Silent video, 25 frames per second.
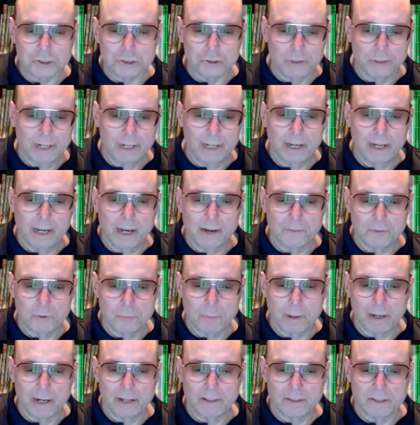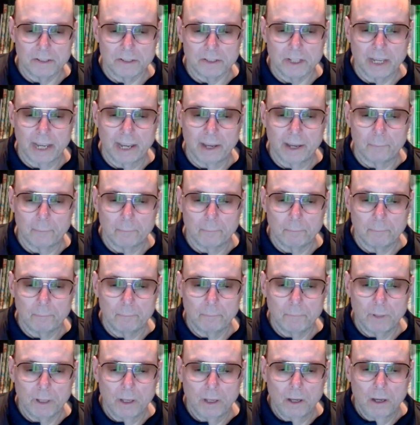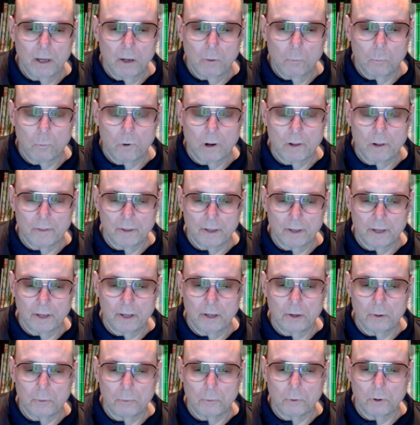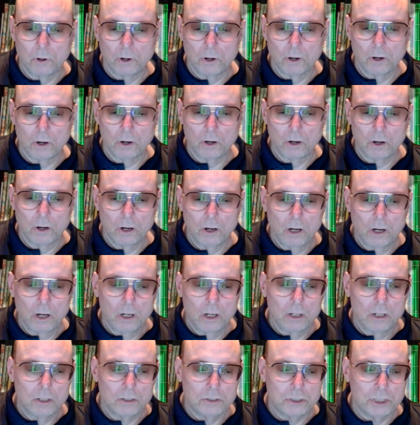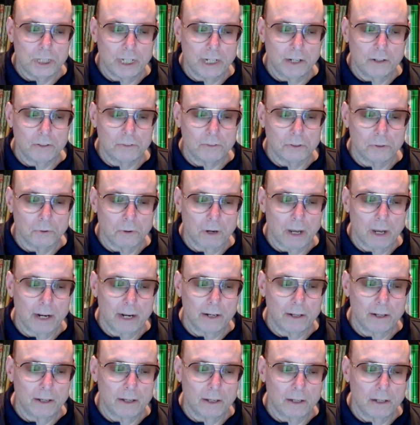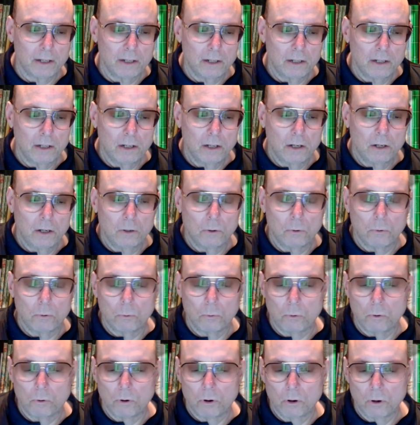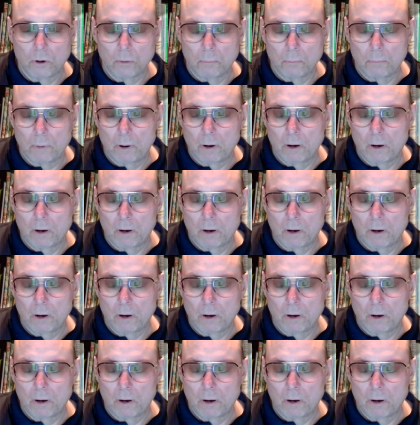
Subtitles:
treated everybody the same, whether you were Gino Torretta or